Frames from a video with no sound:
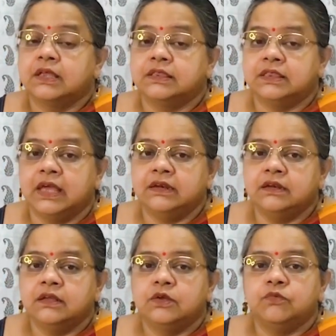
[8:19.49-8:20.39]
Then
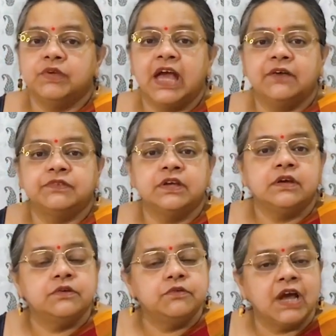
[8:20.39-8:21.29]
we have the
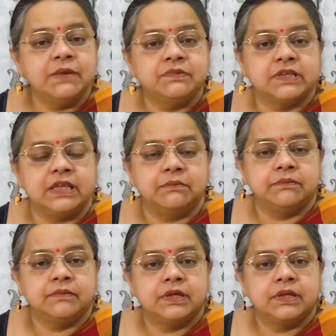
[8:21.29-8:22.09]
rhyme scheme.